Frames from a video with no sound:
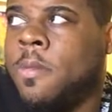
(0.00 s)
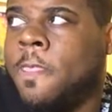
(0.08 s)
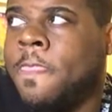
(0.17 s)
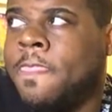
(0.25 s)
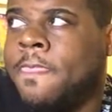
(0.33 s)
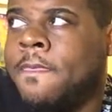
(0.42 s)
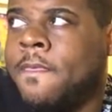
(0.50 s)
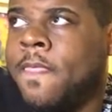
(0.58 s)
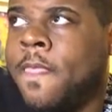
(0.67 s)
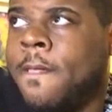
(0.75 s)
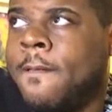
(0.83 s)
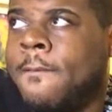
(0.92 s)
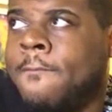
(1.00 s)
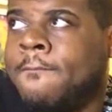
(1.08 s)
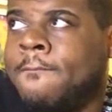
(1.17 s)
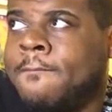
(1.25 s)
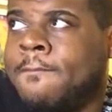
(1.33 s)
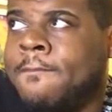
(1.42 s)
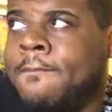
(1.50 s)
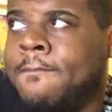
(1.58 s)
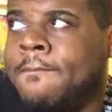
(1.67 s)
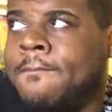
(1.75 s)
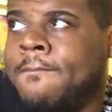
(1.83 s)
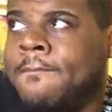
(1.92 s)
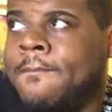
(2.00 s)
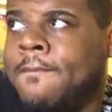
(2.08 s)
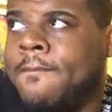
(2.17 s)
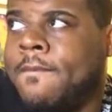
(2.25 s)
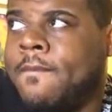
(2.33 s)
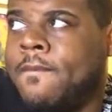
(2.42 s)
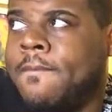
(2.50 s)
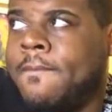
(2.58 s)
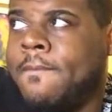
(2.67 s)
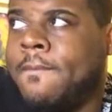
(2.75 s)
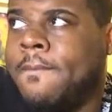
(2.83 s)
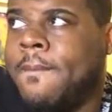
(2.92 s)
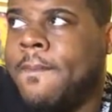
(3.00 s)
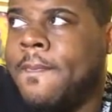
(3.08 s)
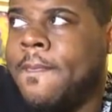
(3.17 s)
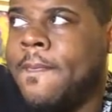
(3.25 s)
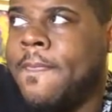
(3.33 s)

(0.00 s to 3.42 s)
They ain't missed the beat.